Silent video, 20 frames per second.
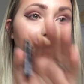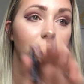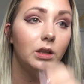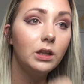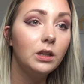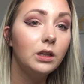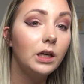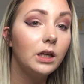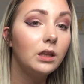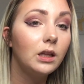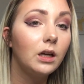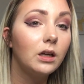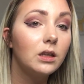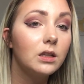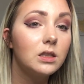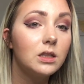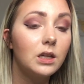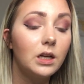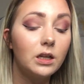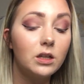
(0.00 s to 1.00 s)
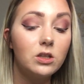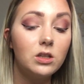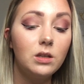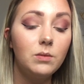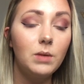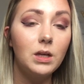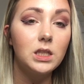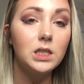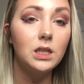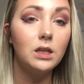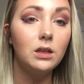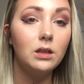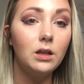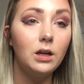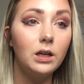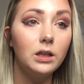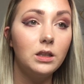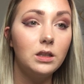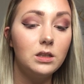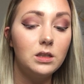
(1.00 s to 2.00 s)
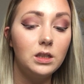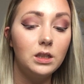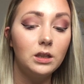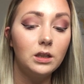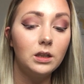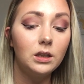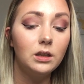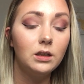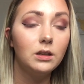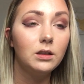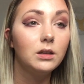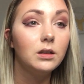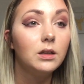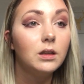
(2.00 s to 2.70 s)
really like that because it actually makes it a lot easier